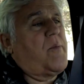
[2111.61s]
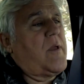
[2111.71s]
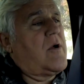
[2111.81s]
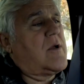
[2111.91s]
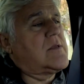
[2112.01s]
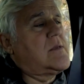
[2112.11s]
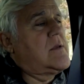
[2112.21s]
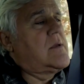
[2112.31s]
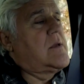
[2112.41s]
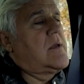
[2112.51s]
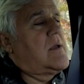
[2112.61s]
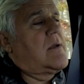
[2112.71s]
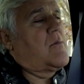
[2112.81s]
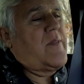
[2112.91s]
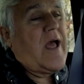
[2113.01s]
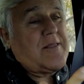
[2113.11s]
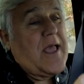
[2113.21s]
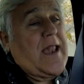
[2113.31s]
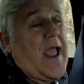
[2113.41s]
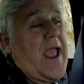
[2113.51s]
because Uh, without
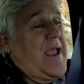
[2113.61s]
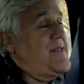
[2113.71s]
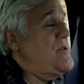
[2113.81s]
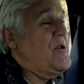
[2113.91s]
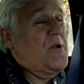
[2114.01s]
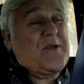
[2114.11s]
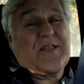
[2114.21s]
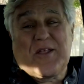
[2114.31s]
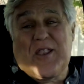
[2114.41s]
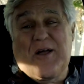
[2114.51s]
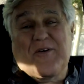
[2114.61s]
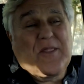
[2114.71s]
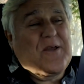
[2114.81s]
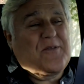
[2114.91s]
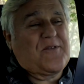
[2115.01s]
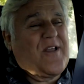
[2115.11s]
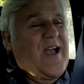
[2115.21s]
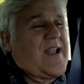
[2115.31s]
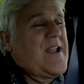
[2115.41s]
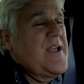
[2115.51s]
that hate, you don't get the love on the yeah. other
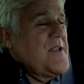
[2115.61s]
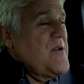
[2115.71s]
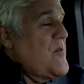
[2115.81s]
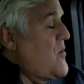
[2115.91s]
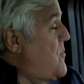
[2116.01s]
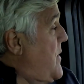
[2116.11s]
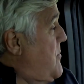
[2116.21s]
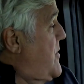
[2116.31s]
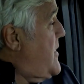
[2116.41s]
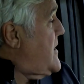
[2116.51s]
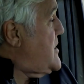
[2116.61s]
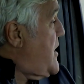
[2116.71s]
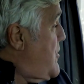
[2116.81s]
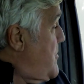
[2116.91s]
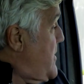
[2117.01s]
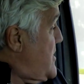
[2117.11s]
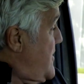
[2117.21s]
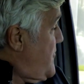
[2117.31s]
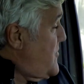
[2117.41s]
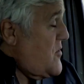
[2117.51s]
side. You know, there are people that dare to be
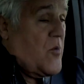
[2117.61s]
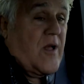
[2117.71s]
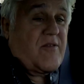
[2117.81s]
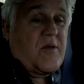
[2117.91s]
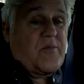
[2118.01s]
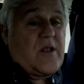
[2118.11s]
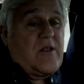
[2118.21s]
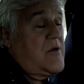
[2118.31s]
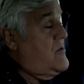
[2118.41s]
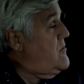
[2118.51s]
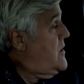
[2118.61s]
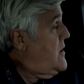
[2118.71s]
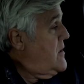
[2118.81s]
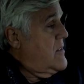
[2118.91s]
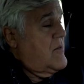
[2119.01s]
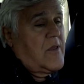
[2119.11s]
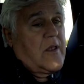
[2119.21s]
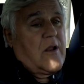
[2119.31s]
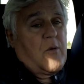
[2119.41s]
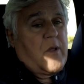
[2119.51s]
different, that want something new. Mm-hmm.
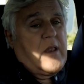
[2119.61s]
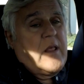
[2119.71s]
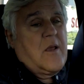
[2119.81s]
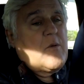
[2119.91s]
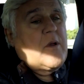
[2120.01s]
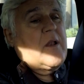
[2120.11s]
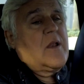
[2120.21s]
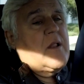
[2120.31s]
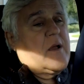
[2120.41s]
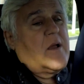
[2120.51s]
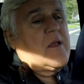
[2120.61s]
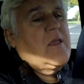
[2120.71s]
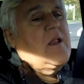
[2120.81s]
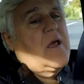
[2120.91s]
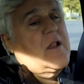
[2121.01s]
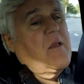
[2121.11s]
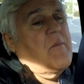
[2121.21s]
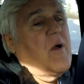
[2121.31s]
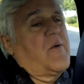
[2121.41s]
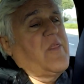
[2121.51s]
You know, when when uh, Elon
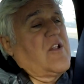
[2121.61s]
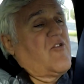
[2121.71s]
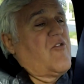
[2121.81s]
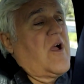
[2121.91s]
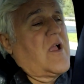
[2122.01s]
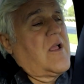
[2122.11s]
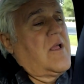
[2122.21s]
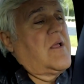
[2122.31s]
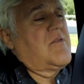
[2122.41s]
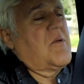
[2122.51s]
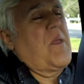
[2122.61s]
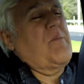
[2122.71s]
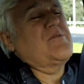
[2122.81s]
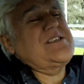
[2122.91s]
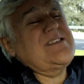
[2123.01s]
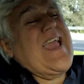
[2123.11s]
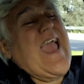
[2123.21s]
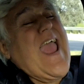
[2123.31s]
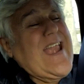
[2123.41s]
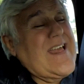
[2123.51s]
came out with that truck, some people just
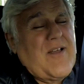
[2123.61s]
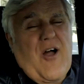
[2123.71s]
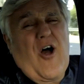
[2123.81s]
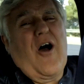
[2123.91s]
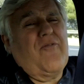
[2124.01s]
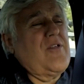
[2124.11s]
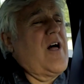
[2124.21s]
hated it, an awful,